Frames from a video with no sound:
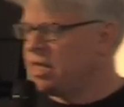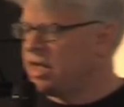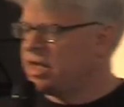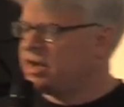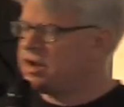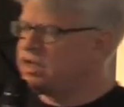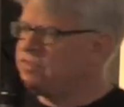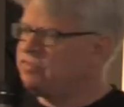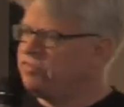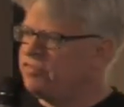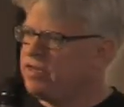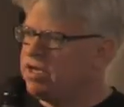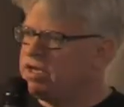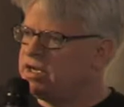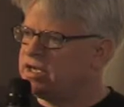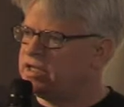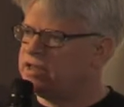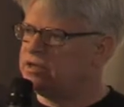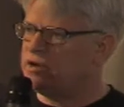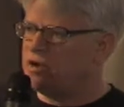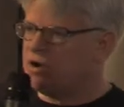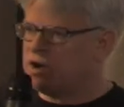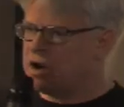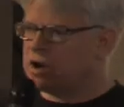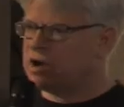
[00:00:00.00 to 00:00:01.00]
And I think
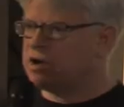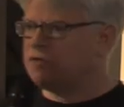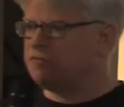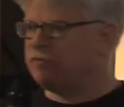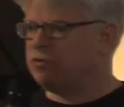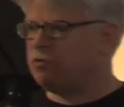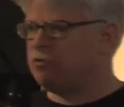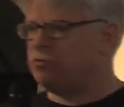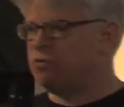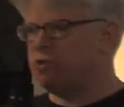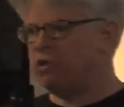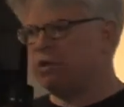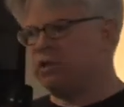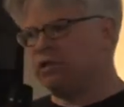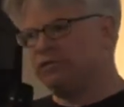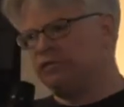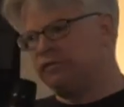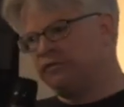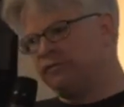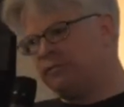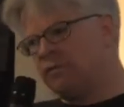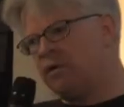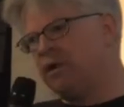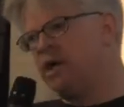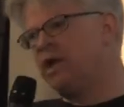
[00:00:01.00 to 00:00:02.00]
in the archival world
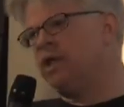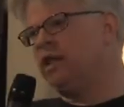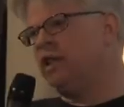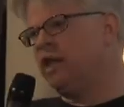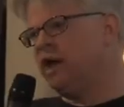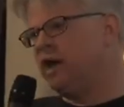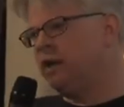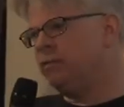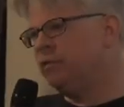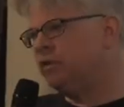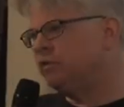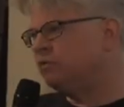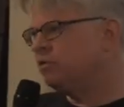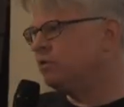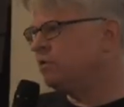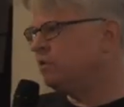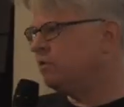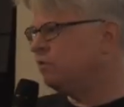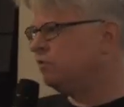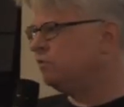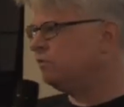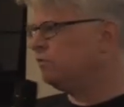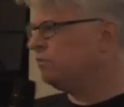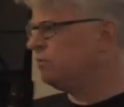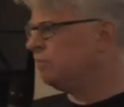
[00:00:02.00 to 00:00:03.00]
as well,
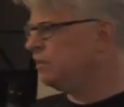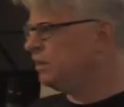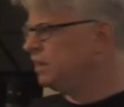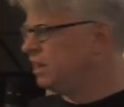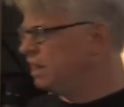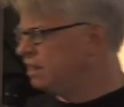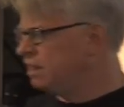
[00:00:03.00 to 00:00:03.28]
amateurism and